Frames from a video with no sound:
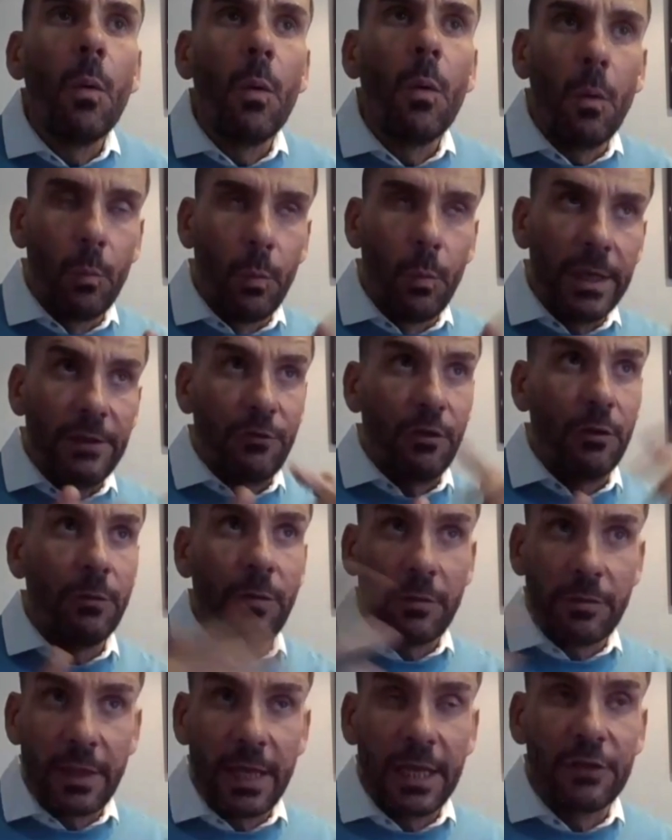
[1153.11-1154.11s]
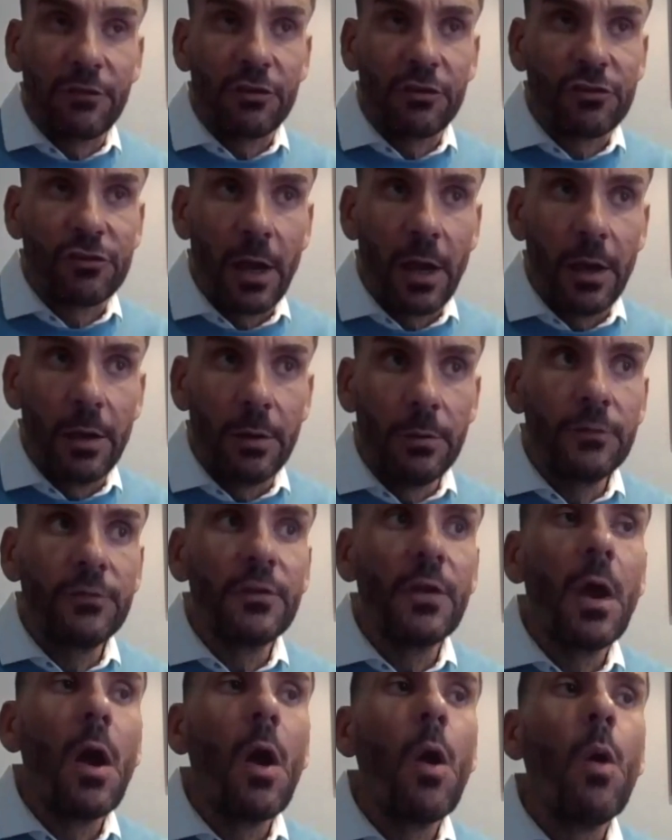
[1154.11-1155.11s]
We do the theatre shows,
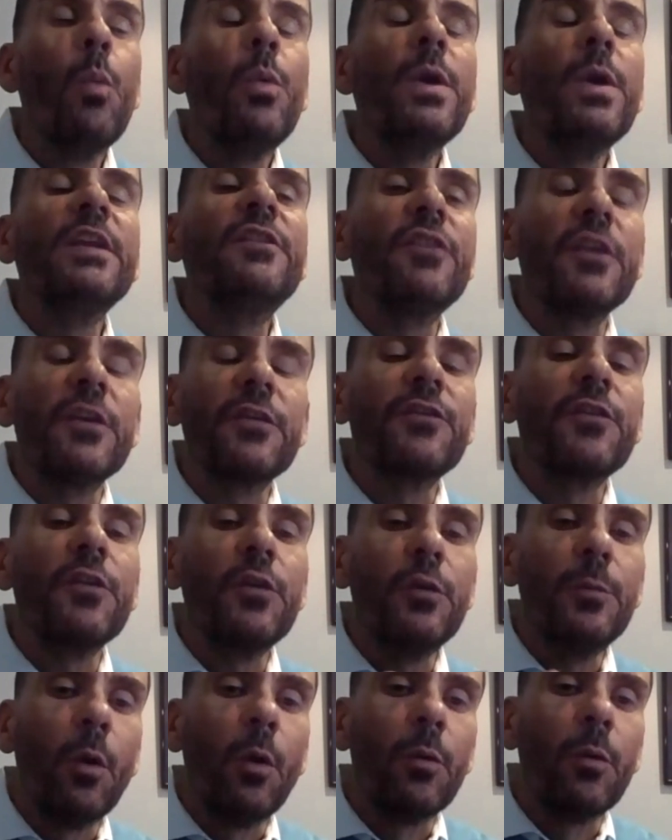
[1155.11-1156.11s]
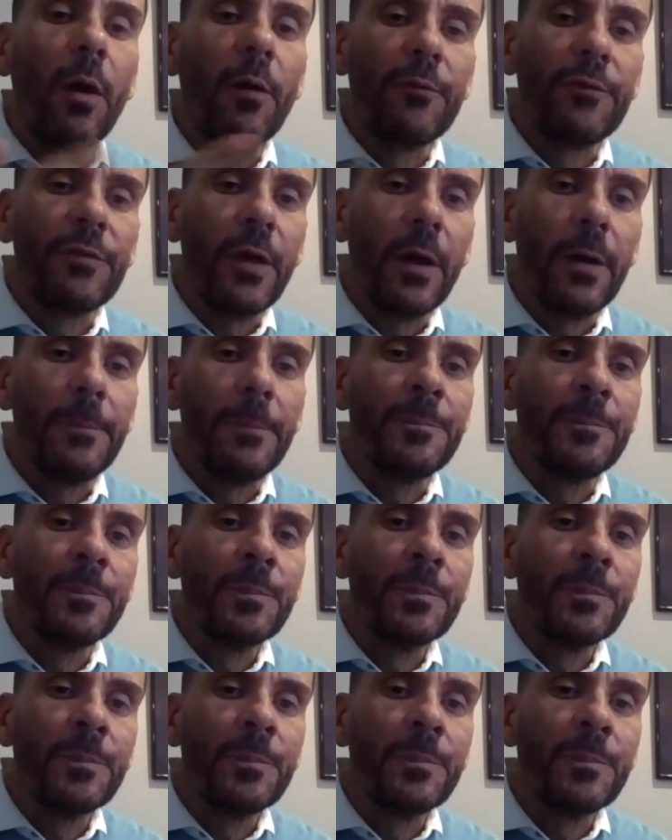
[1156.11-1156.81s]
we just do more of them.